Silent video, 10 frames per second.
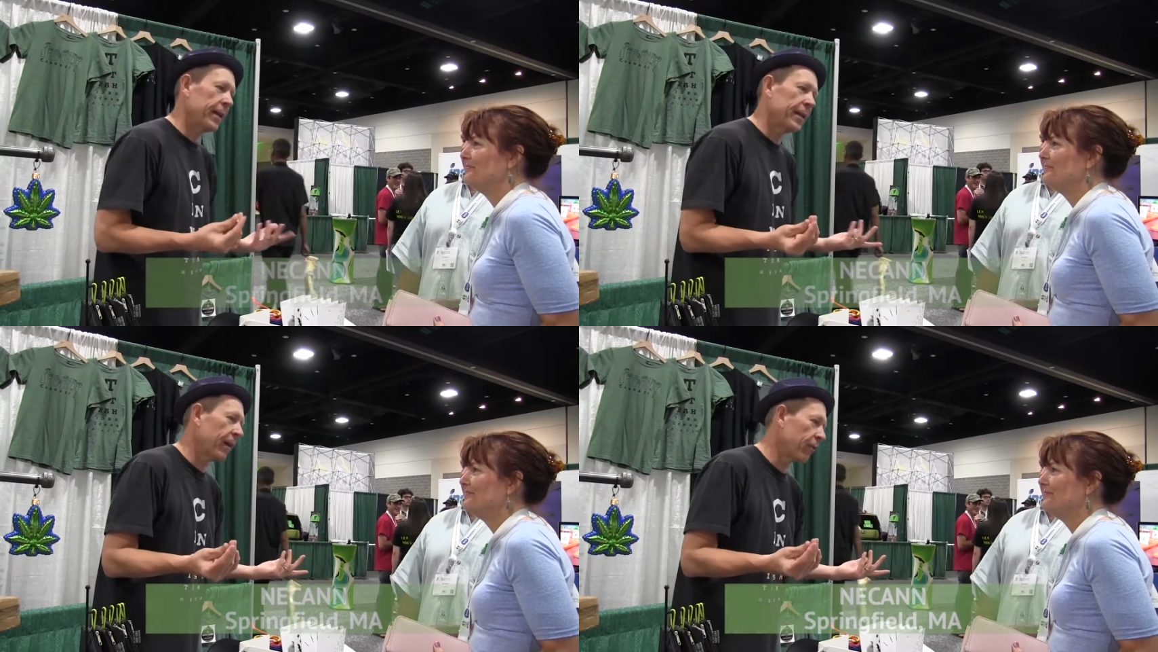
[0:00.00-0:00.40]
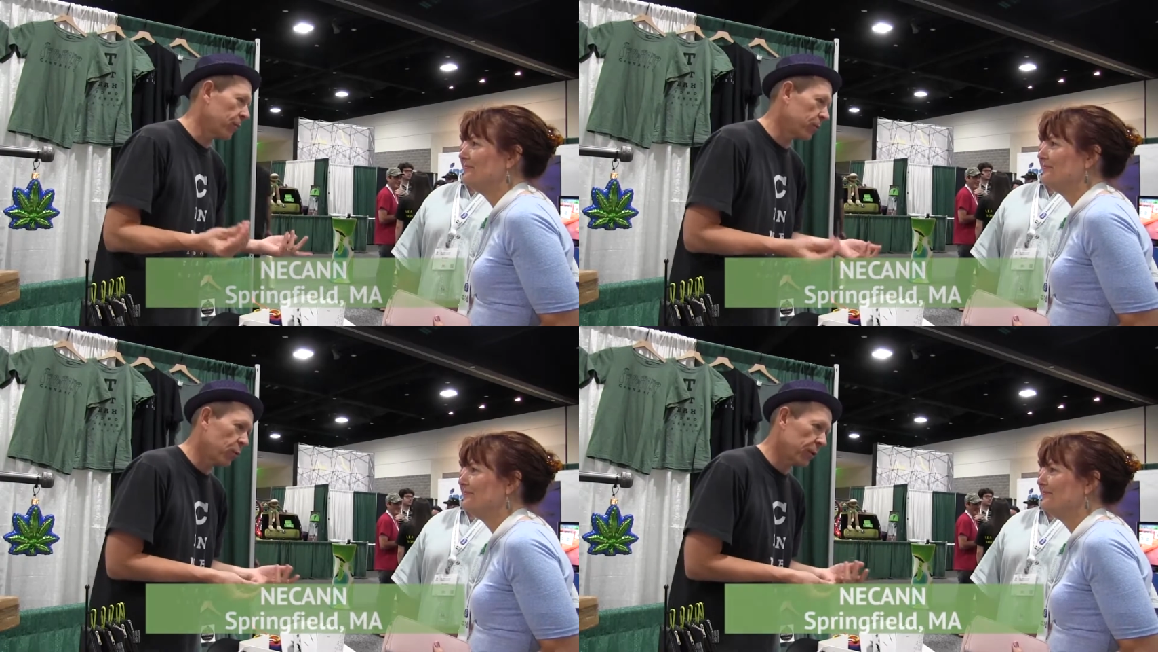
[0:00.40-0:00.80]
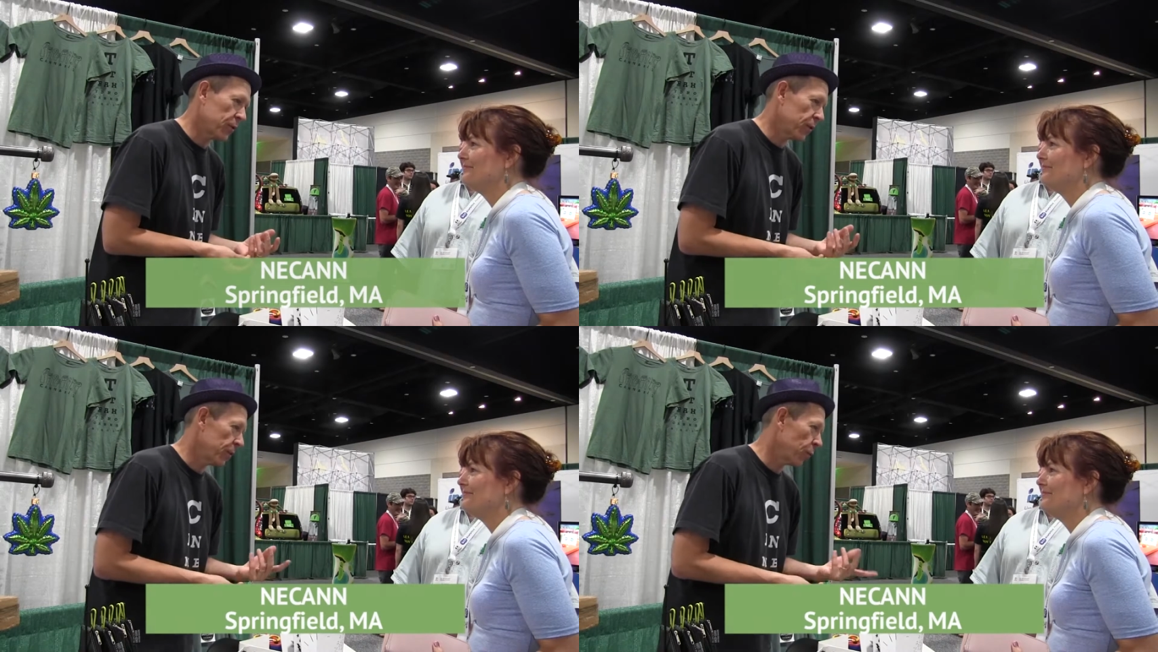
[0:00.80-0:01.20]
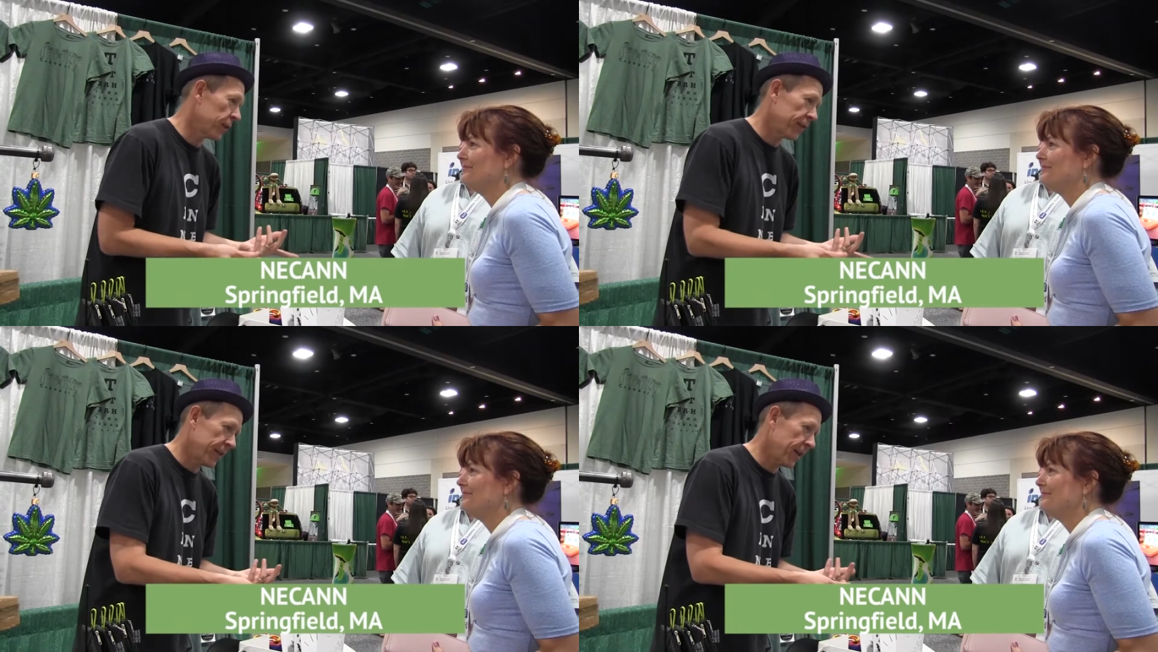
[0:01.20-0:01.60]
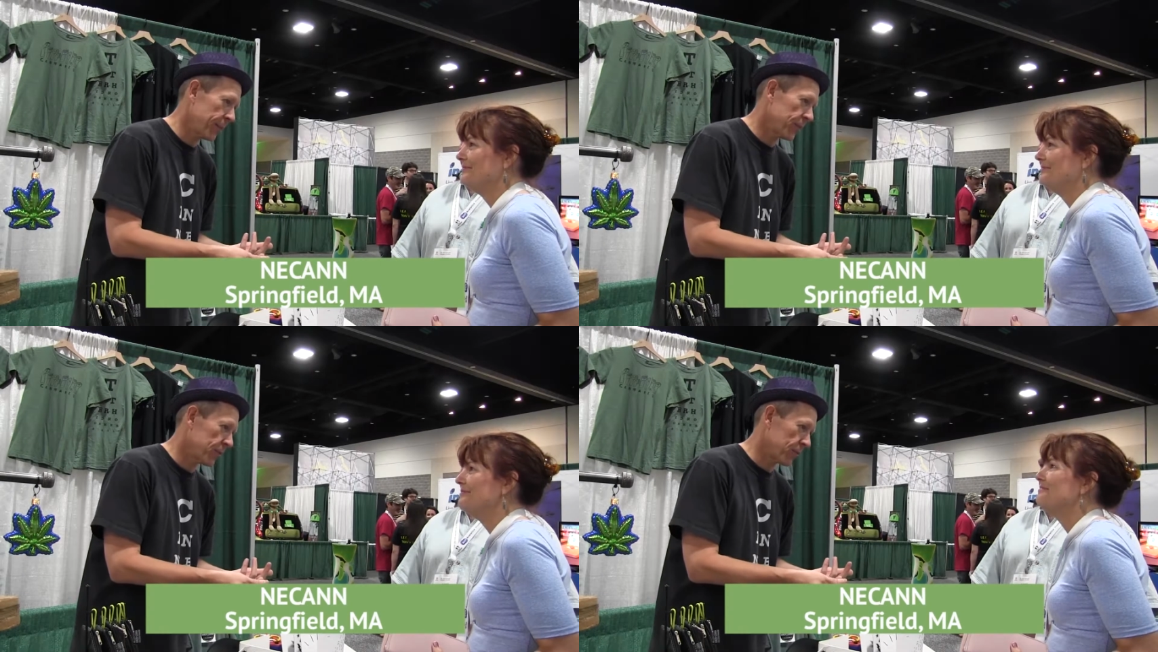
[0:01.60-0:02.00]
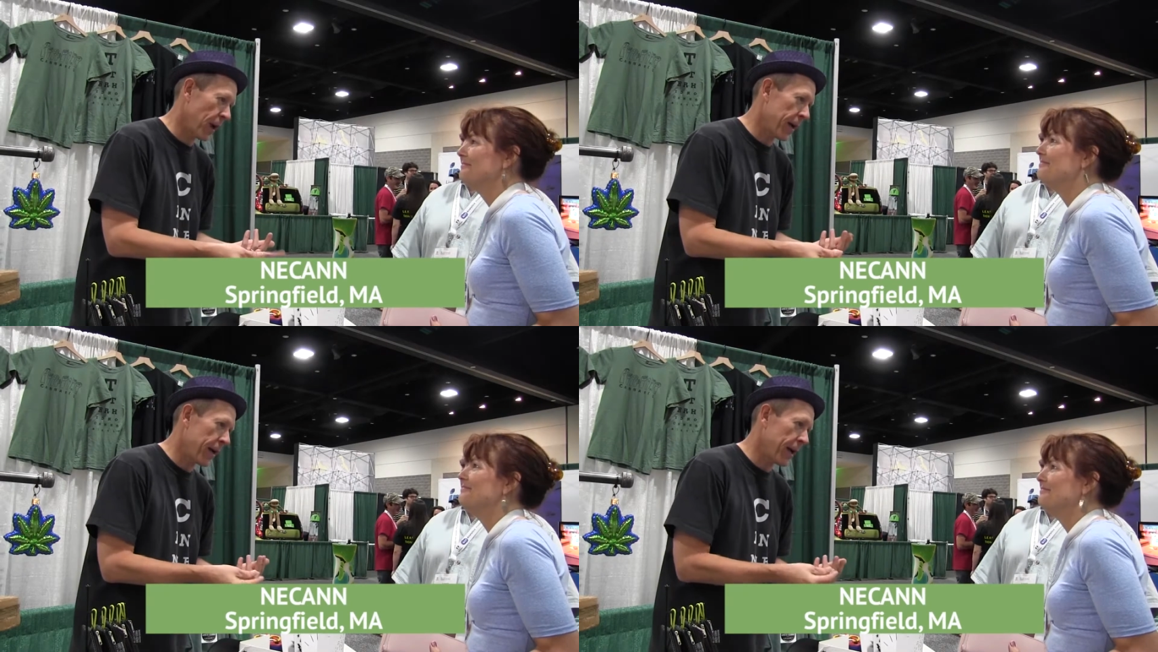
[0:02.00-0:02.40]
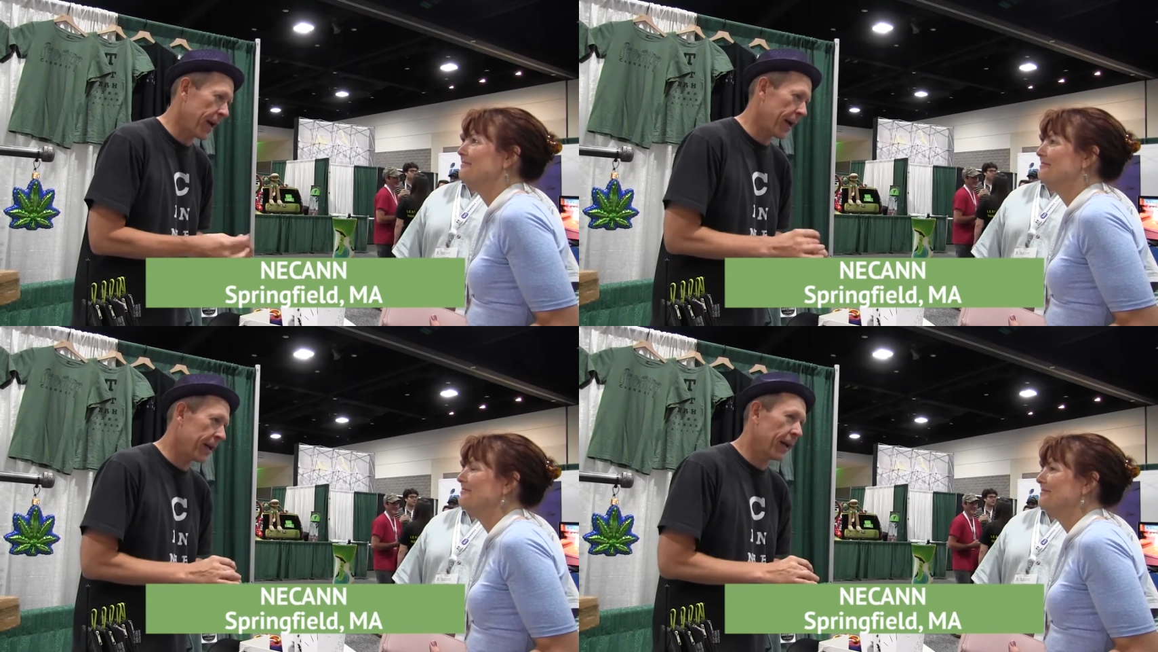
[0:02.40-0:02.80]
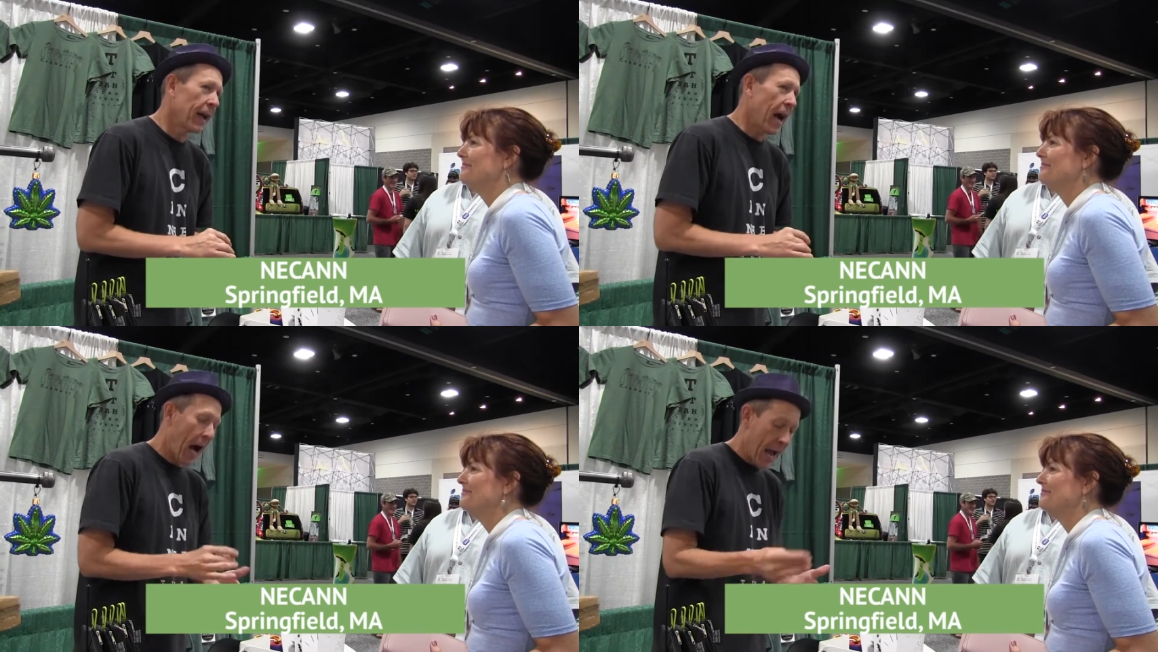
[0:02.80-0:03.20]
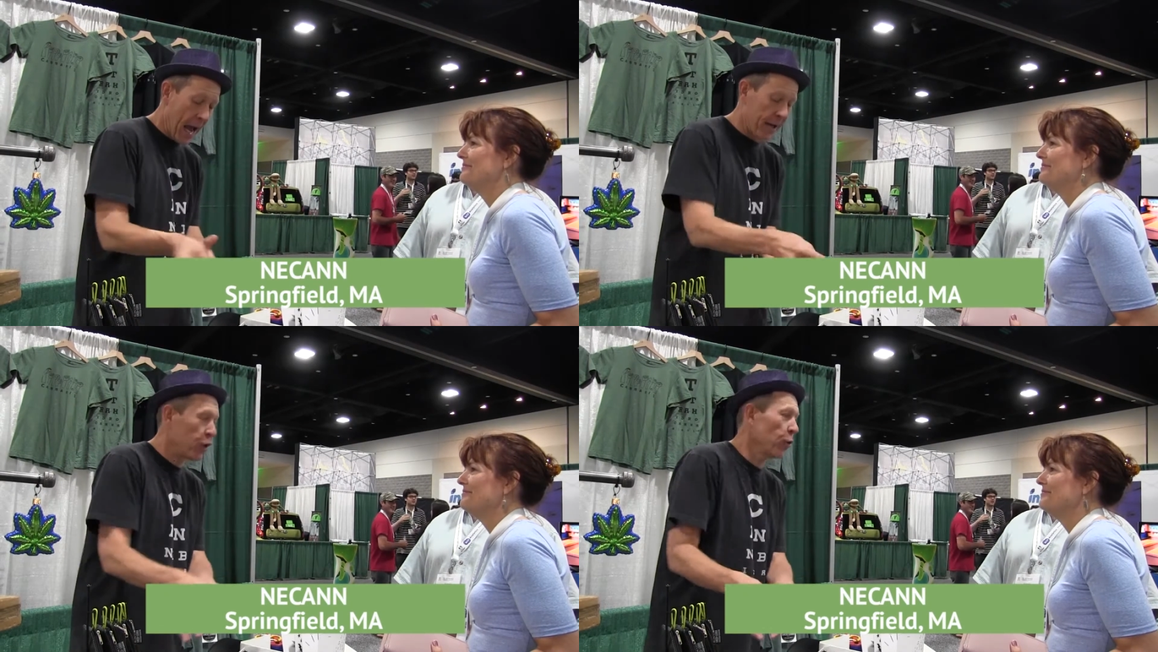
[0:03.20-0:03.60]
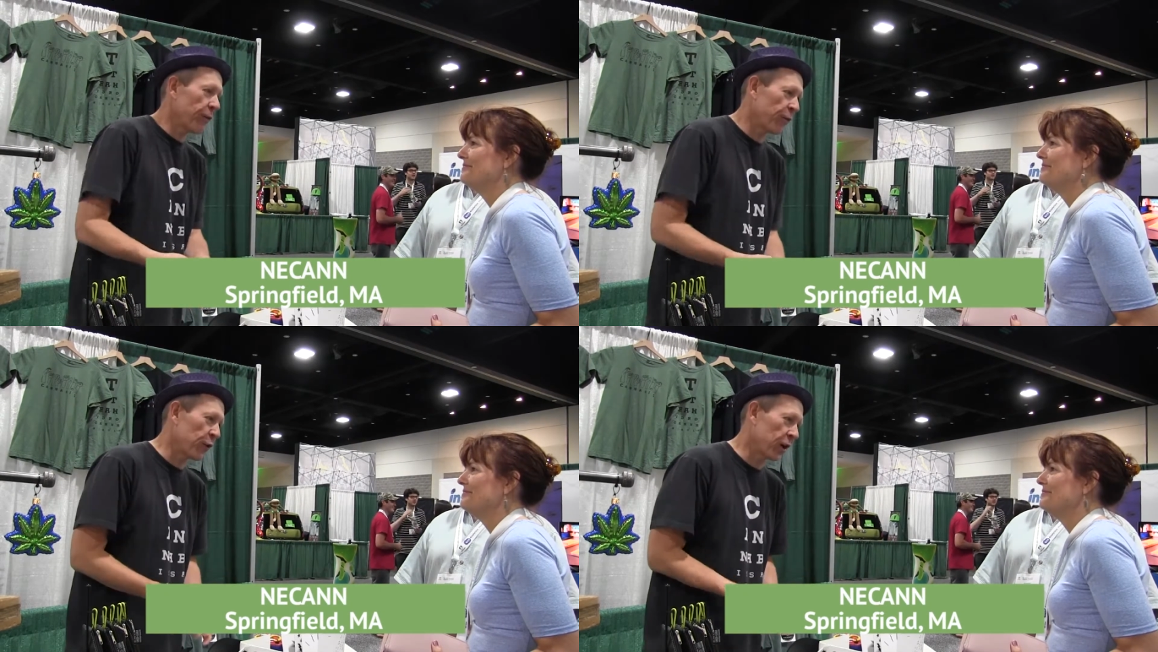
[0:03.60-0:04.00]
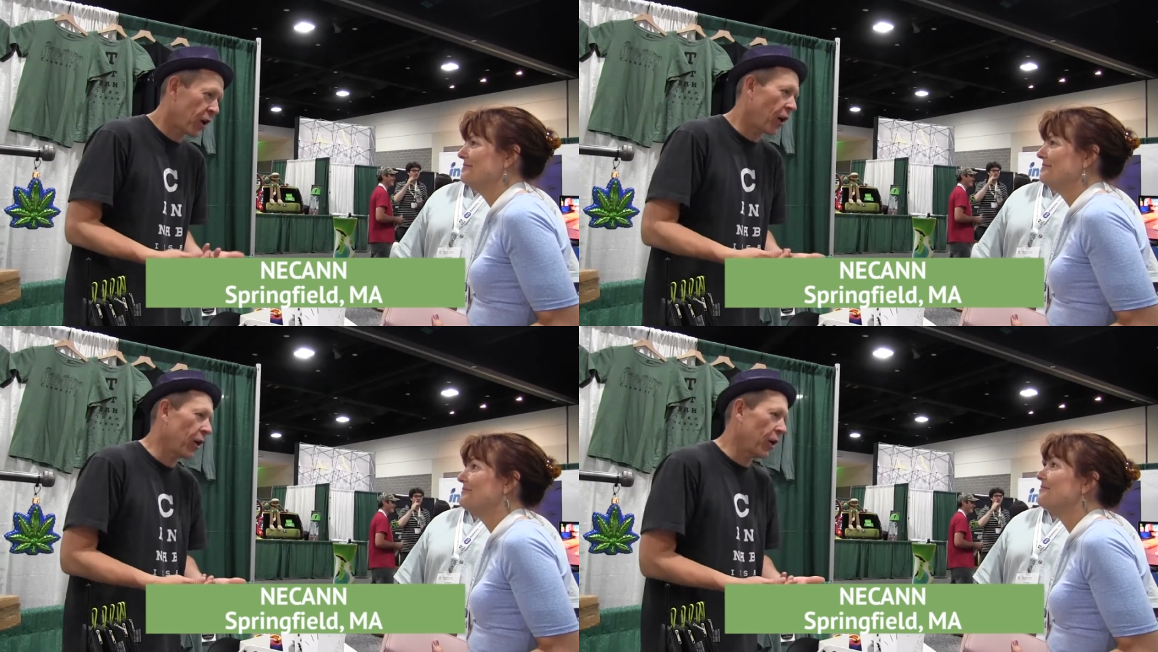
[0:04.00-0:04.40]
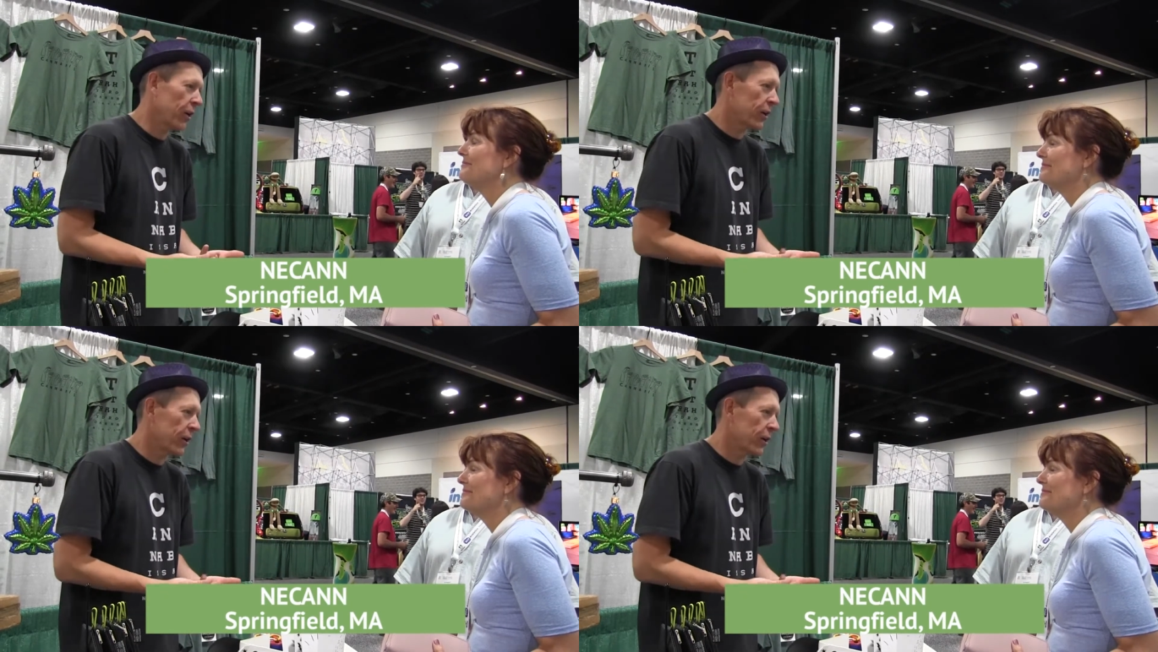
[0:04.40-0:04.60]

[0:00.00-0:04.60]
Speaker 1: Now back to Springfield and their first annual New England Cannabis Convention. Hundreds of